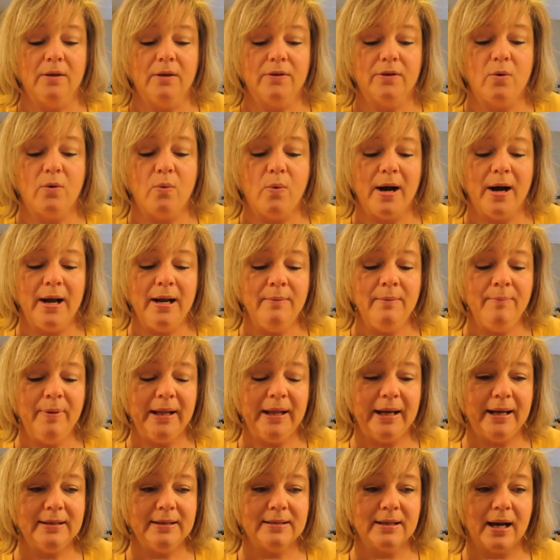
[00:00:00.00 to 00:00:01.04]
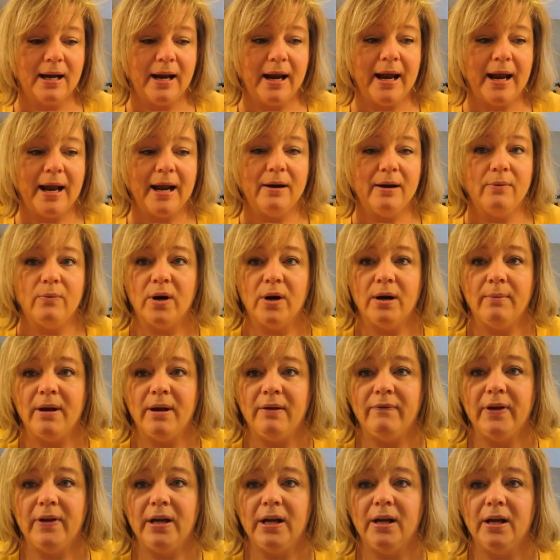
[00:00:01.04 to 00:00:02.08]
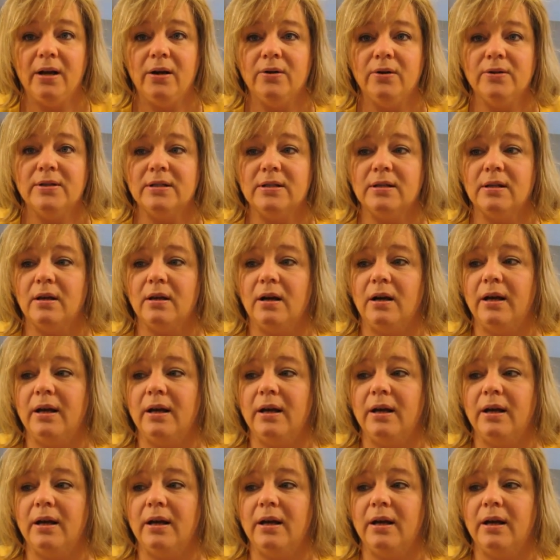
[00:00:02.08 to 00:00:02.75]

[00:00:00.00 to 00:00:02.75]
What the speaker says: The one place that I had in one of my videos,